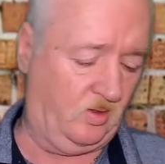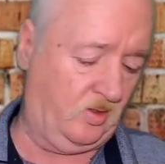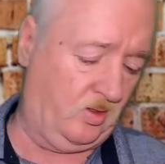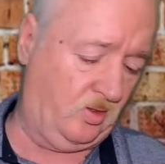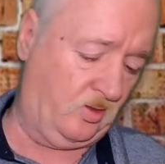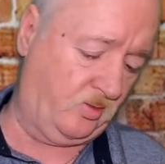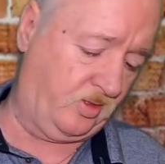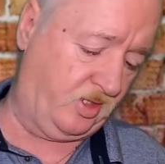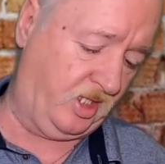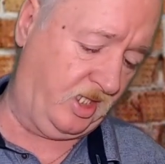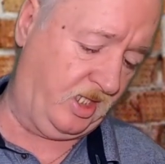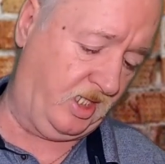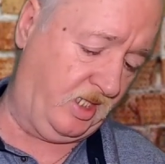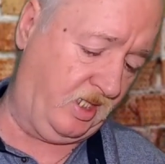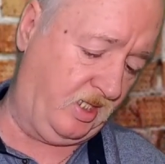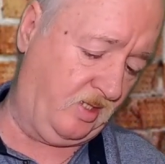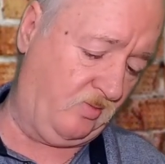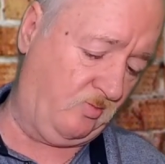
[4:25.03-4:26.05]

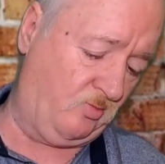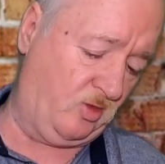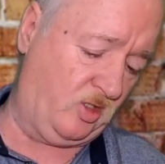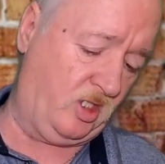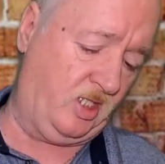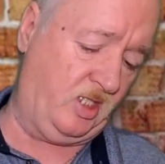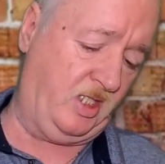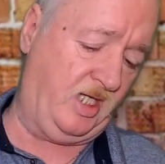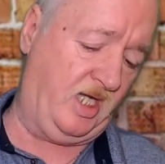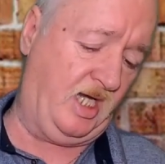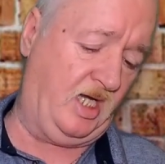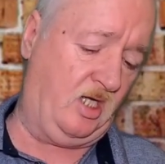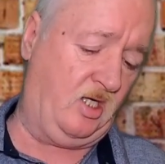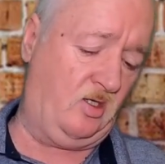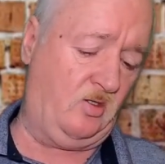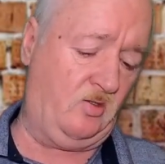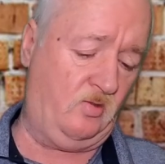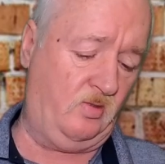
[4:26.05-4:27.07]
Okay, and we're
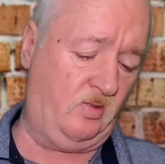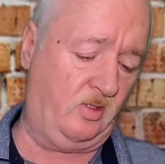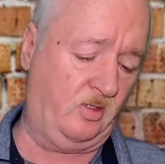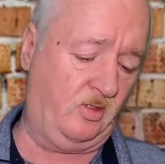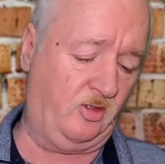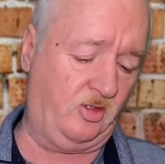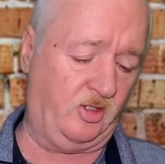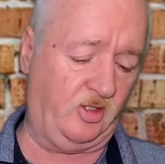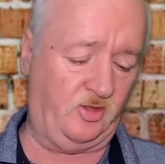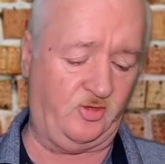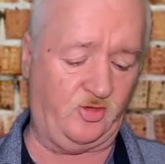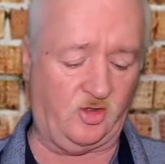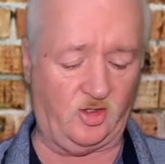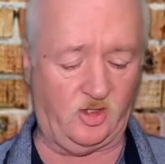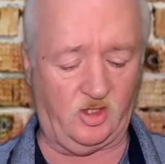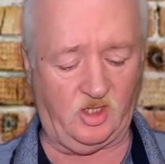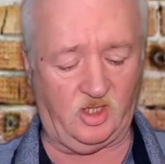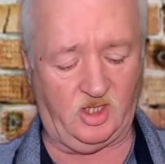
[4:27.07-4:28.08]
now going to
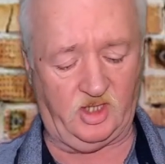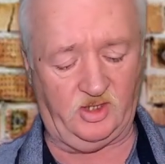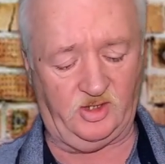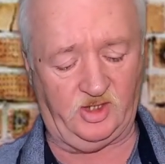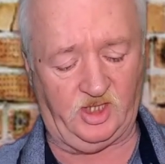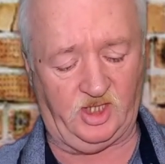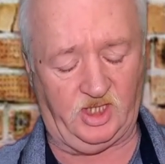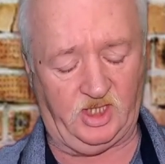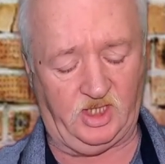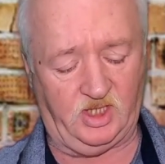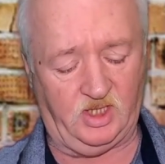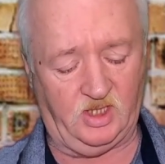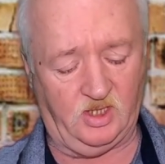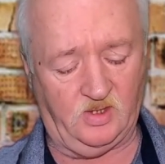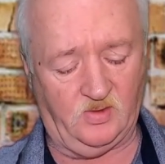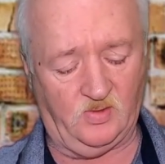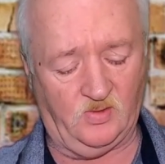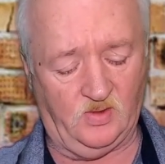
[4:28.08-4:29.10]
turn on the
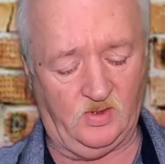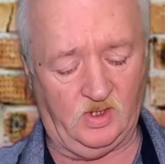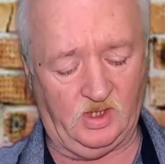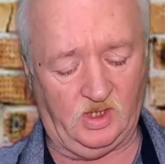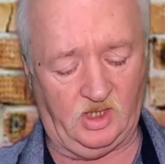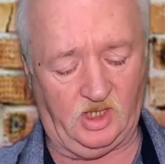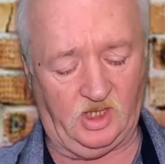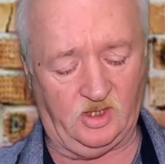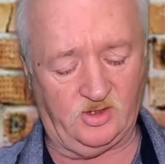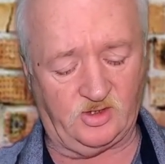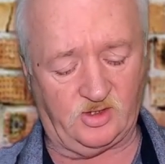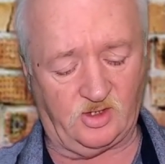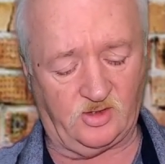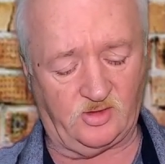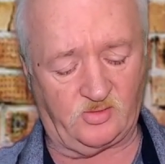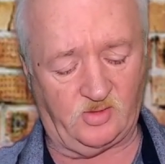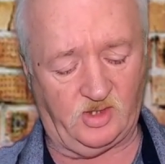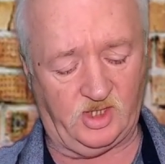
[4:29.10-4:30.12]

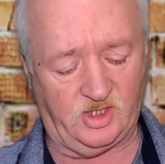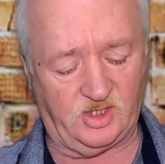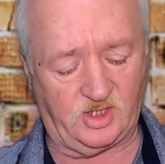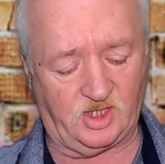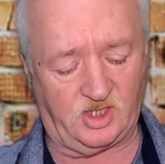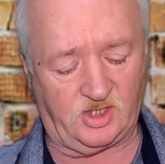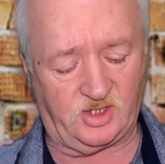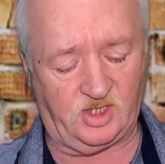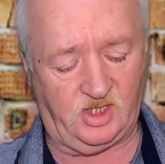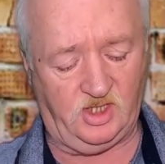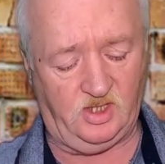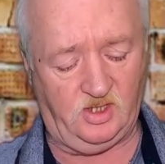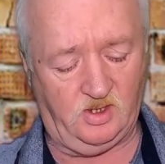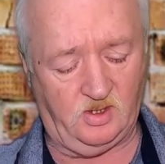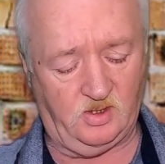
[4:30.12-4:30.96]
Insta 360.